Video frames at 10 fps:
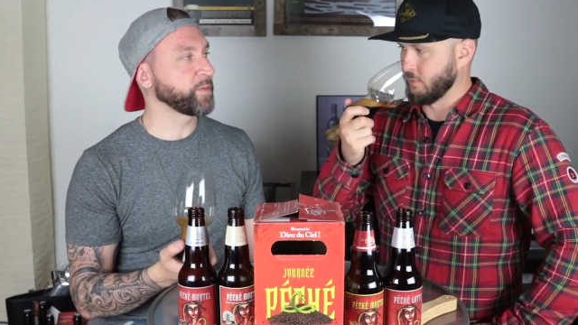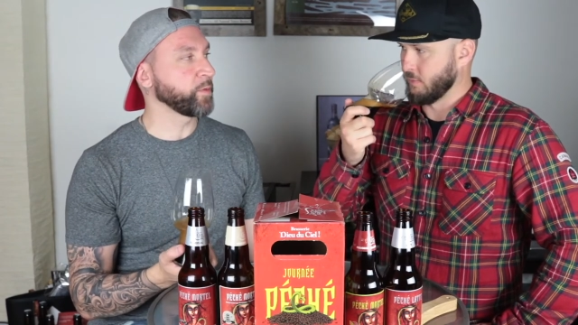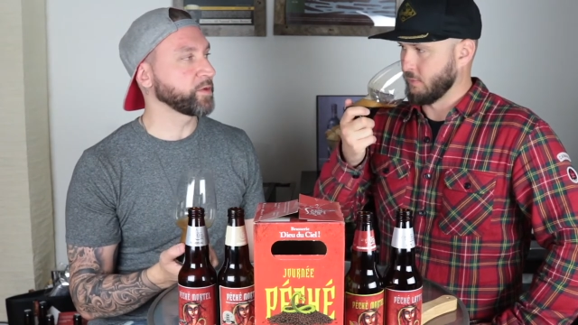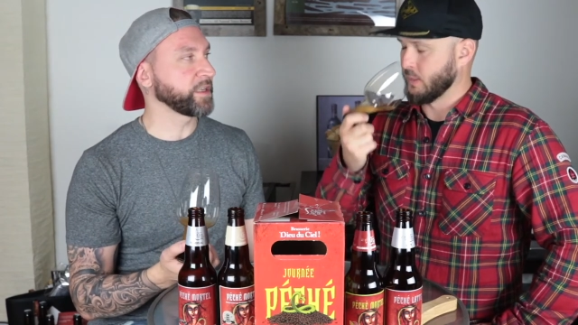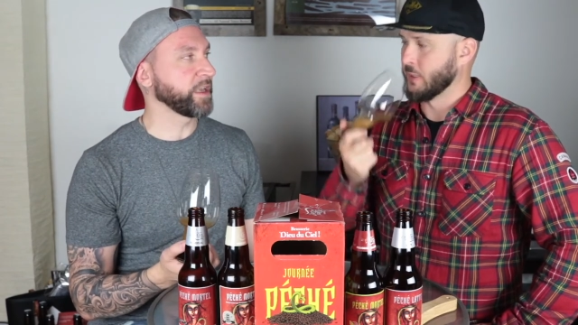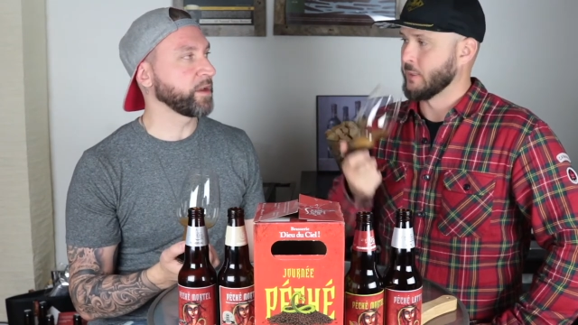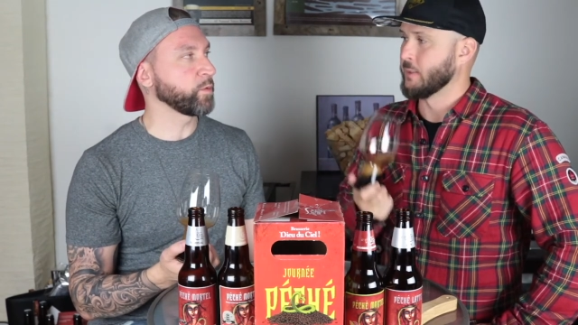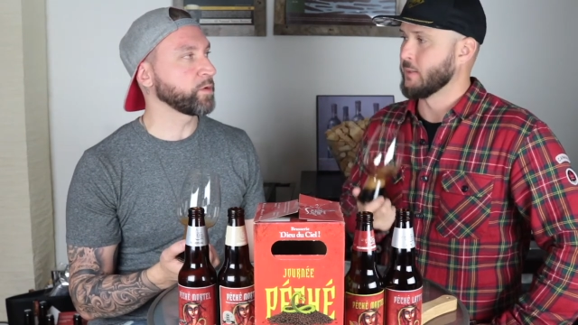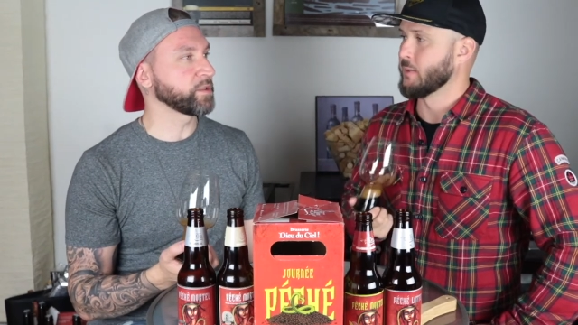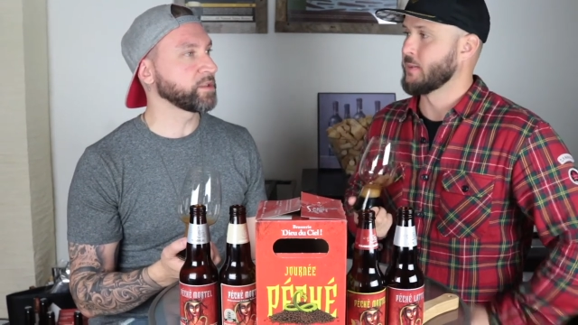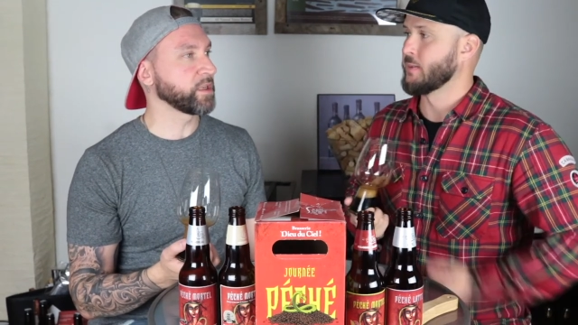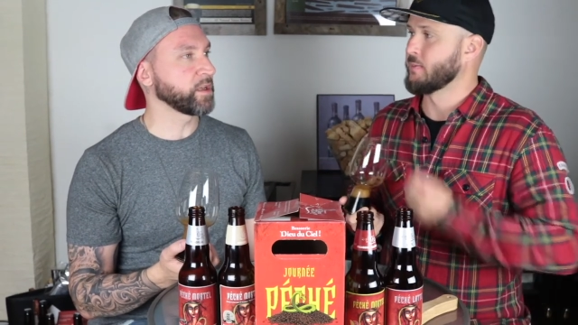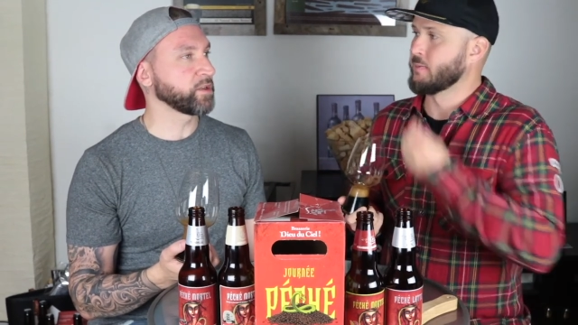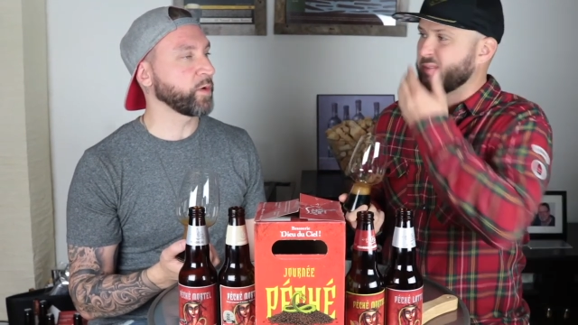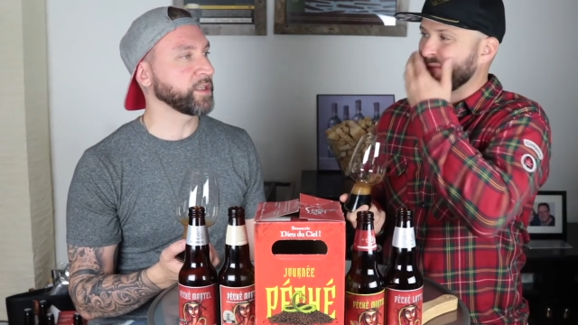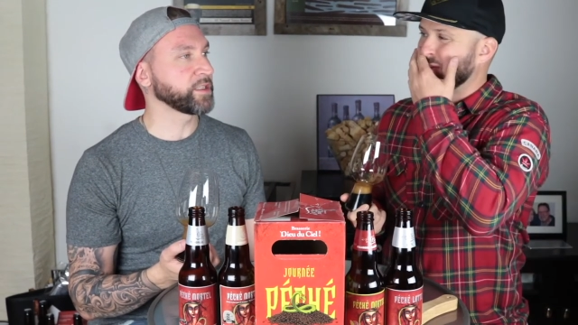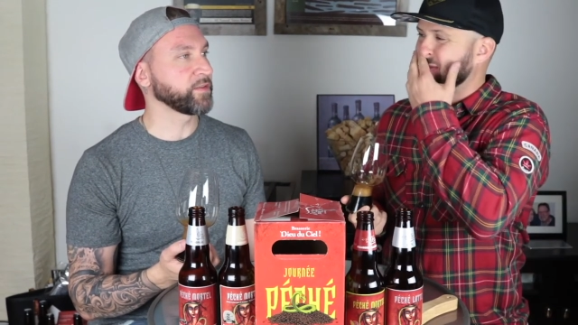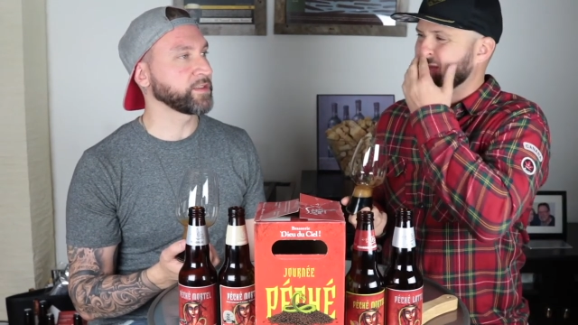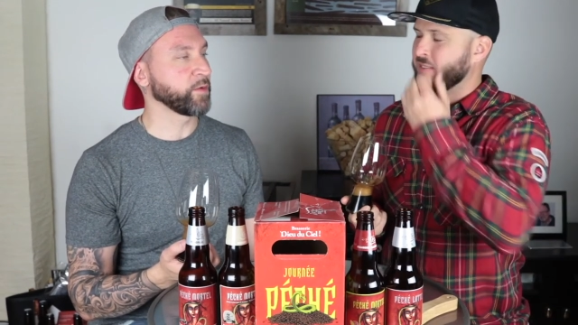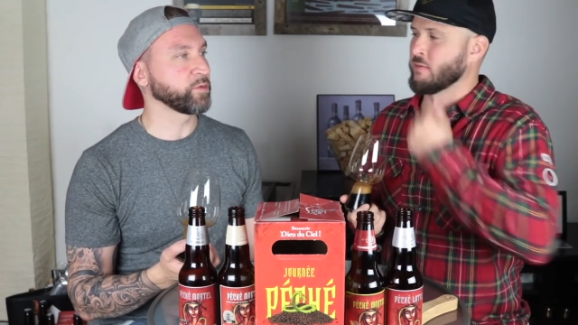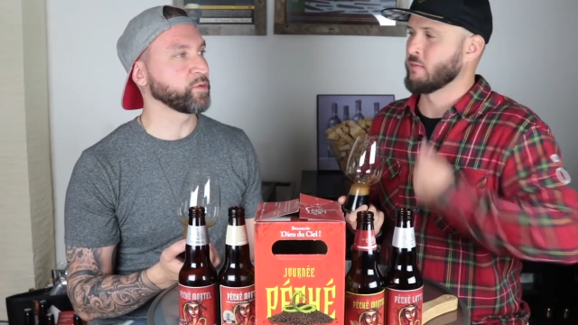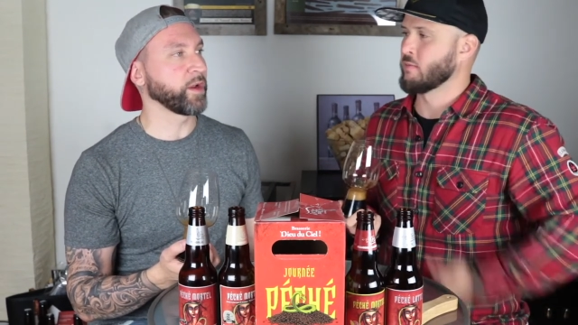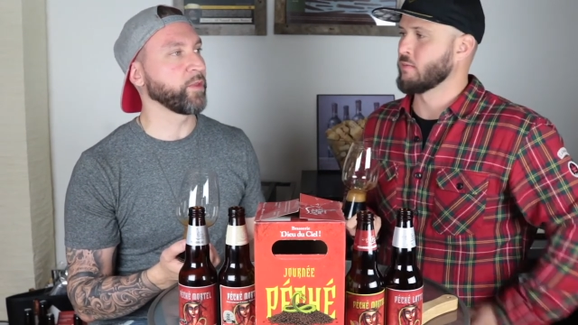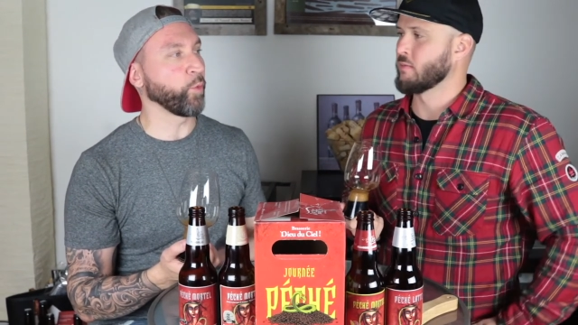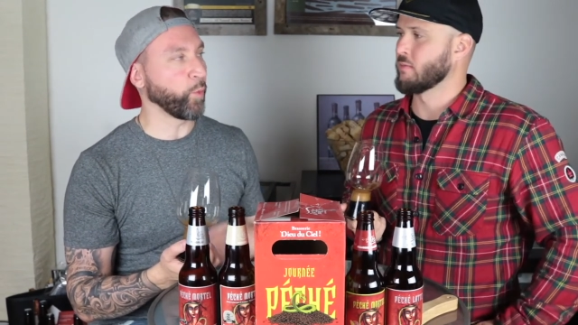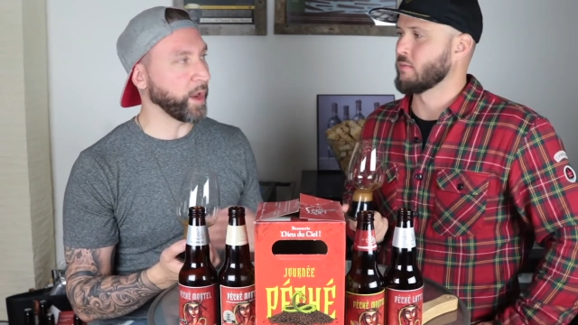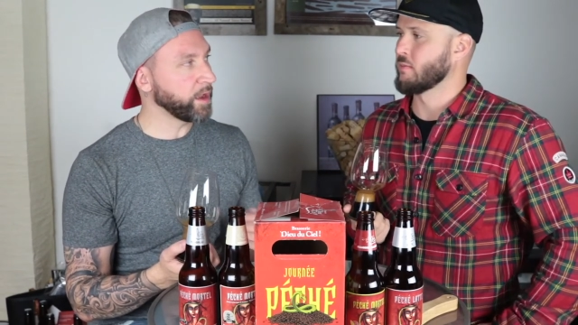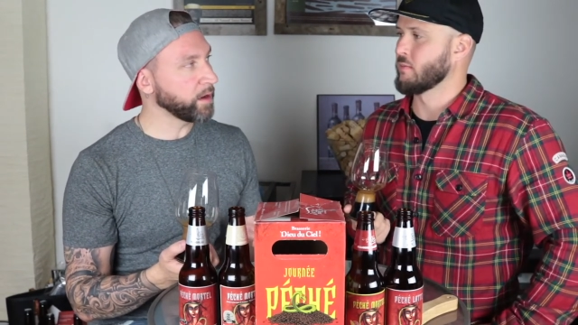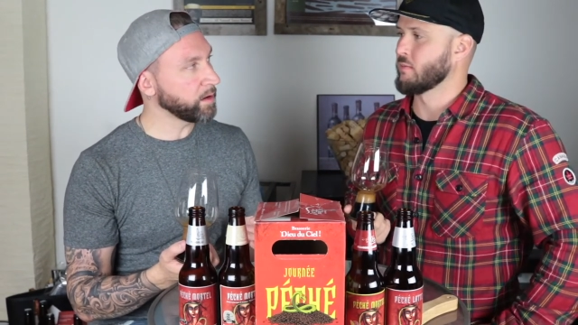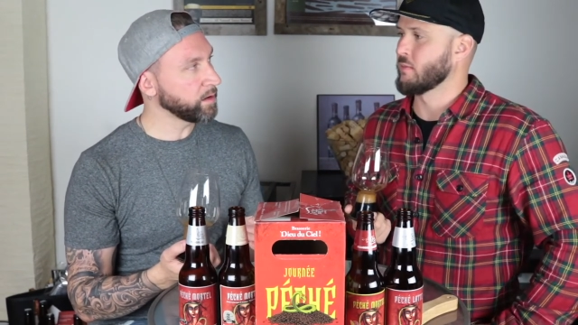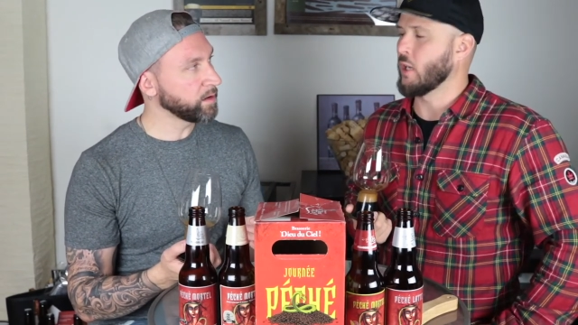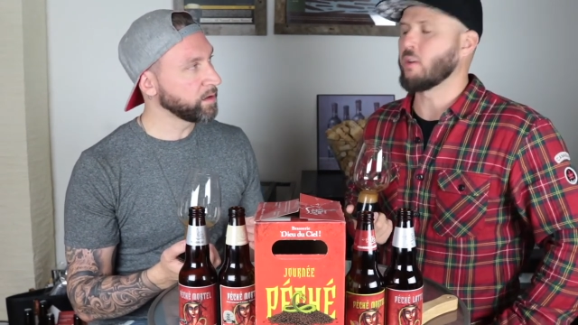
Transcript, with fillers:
Speaker 1: people were saying it was 2017 was one of the weaker